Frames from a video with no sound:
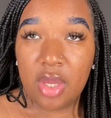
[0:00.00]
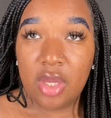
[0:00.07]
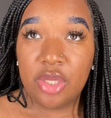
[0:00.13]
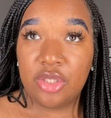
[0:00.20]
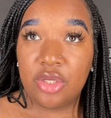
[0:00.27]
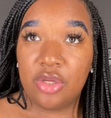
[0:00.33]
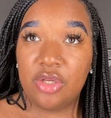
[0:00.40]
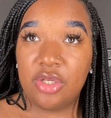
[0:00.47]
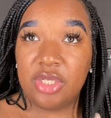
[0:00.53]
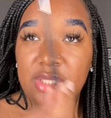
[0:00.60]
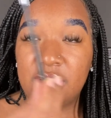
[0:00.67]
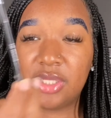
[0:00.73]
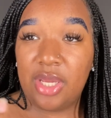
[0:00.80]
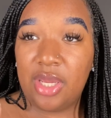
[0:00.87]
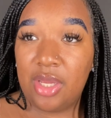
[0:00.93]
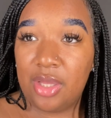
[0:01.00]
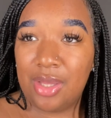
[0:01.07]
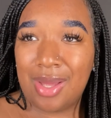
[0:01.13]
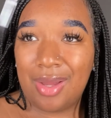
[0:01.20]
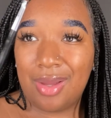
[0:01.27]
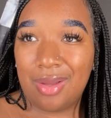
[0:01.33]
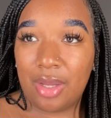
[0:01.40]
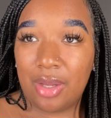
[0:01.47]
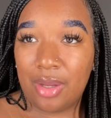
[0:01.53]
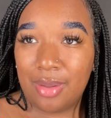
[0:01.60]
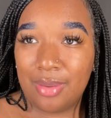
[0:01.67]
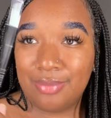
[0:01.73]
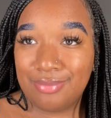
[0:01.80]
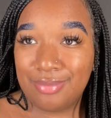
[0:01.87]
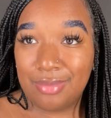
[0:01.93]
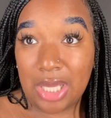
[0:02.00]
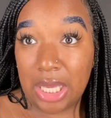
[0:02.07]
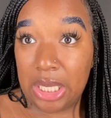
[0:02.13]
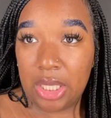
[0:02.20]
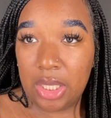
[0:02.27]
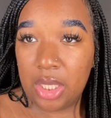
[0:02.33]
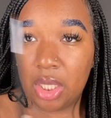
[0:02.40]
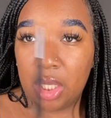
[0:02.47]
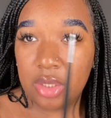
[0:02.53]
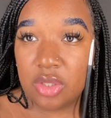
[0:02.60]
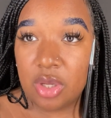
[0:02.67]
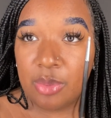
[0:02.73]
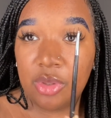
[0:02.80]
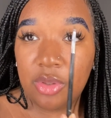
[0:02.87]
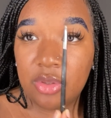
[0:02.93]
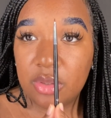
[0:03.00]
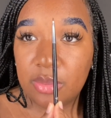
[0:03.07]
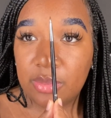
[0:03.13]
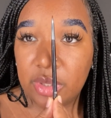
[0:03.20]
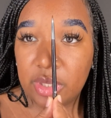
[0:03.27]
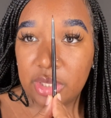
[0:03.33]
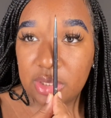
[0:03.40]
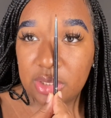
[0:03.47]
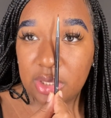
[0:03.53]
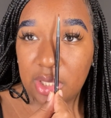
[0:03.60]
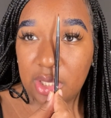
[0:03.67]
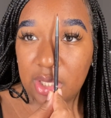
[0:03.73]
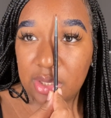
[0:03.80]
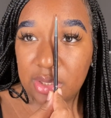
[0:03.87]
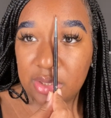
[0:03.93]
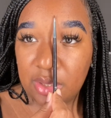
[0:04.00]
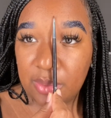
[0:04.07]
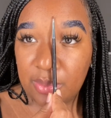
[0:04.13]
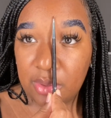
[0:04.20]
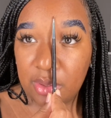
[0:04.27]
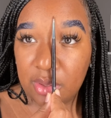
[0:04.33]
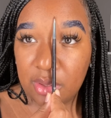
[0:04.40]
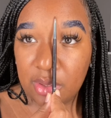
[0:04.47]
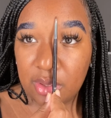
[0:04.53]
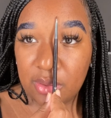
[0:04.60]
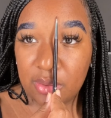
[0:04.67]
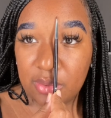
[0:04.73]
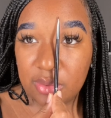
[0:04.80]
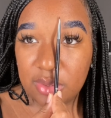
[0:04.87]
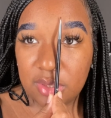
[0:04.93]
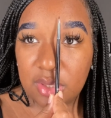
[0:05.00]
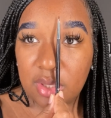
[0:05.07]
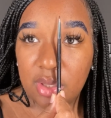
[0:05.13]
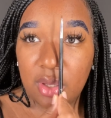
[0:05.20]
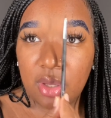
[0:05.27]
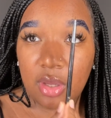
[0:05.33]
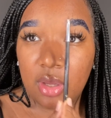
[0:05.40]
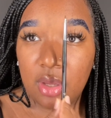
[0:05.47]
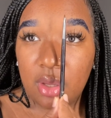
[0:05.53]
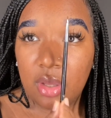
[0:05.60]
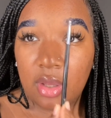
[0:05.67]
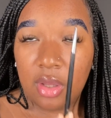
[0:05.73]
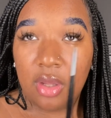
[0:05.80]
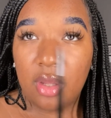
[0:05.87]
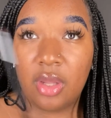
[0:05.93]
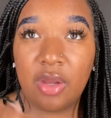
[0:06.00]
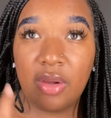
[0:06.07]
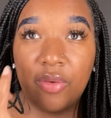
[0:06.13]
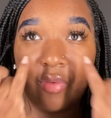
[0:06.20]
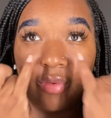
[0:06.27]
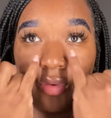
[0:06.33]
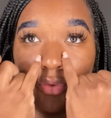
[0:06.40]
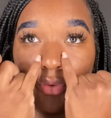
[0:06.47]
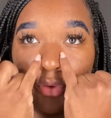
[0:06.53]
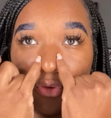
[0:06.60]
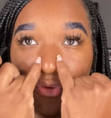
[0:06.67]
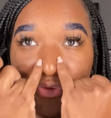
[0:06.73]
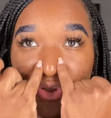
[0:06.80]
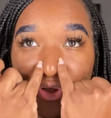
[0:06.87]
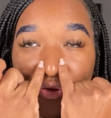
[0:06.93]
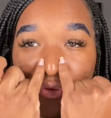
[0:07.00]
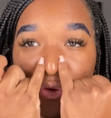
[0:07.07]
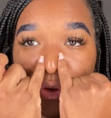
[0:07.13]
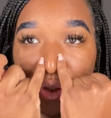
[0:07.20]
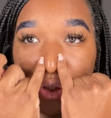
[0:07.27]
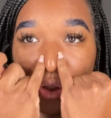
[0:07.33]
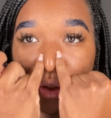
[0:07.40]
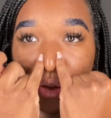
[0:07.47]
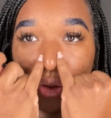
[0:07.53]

So you just take like anything. So I'm gonna use a brush, and at the tip of your nose, like where the grooves of your